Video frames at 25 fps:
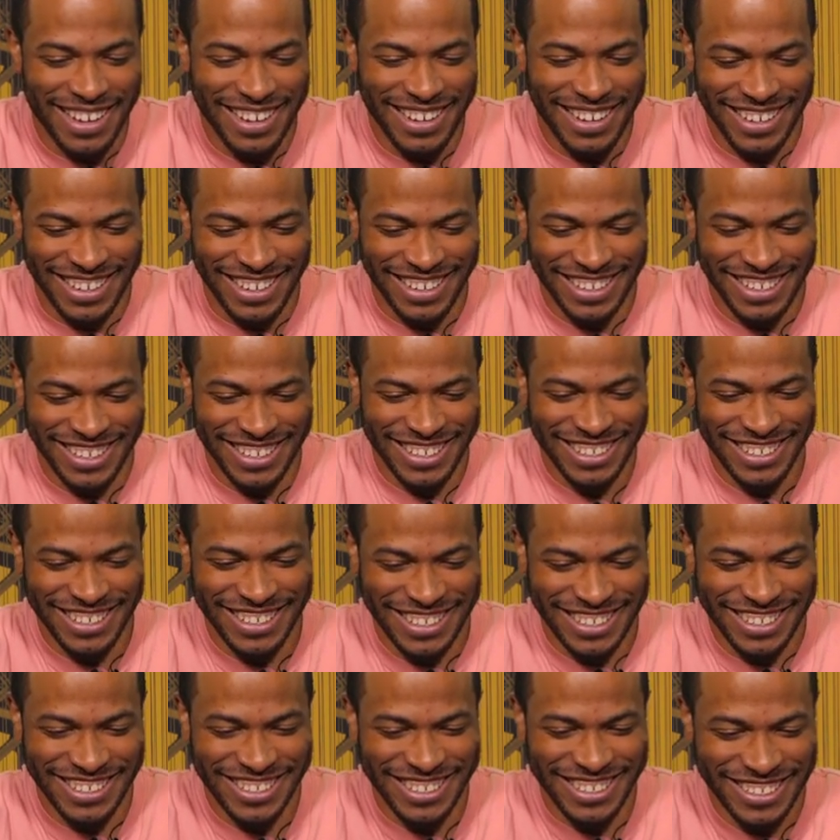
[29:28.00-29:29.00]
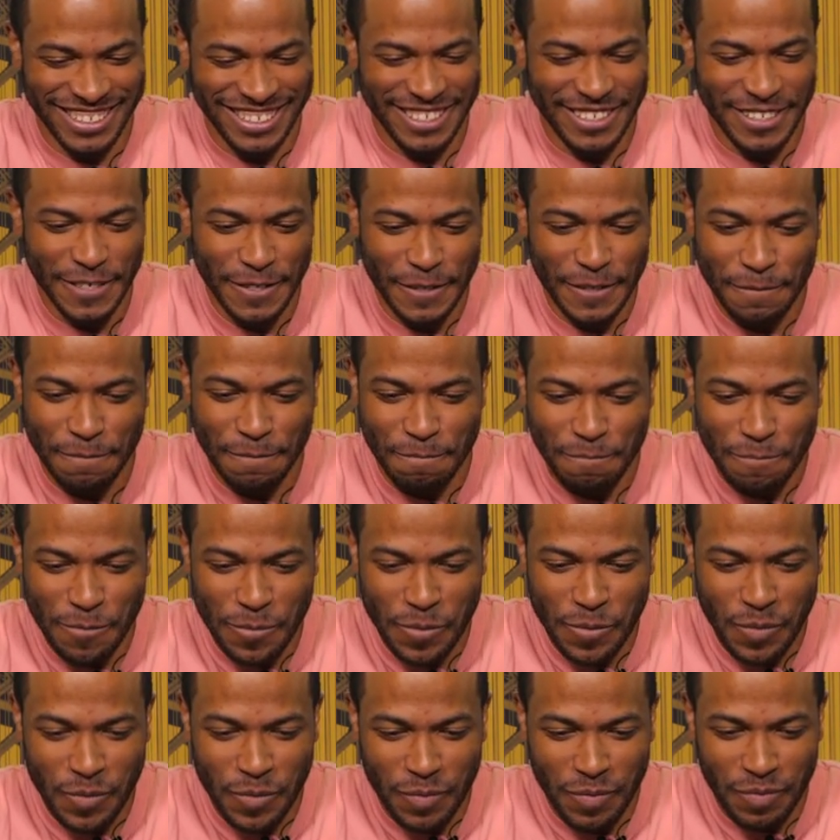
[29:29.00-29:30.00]

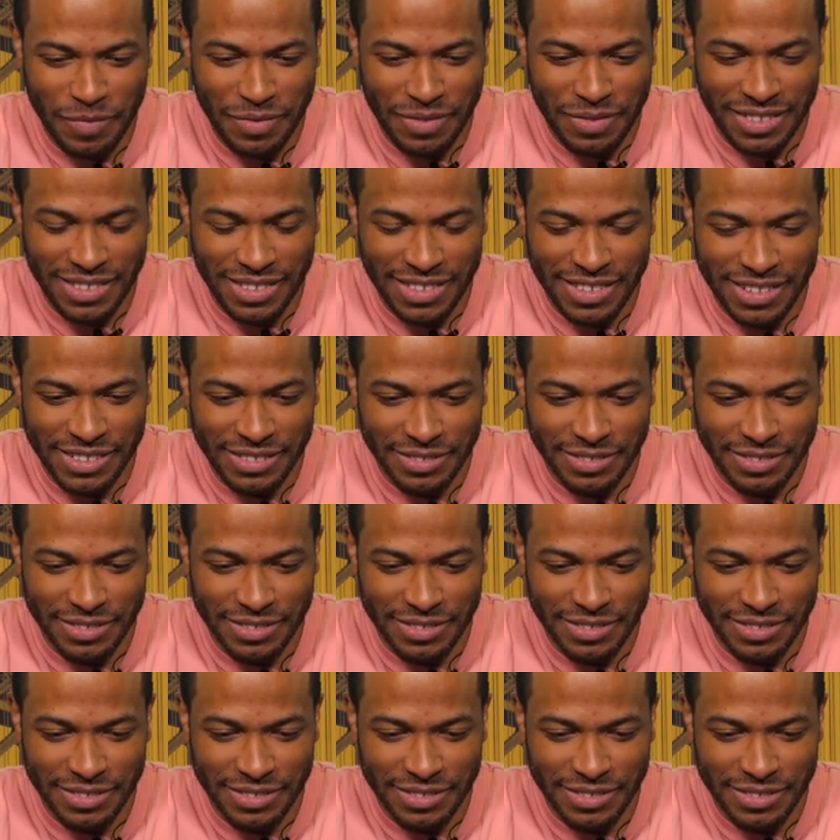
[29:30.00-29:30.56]
(silent)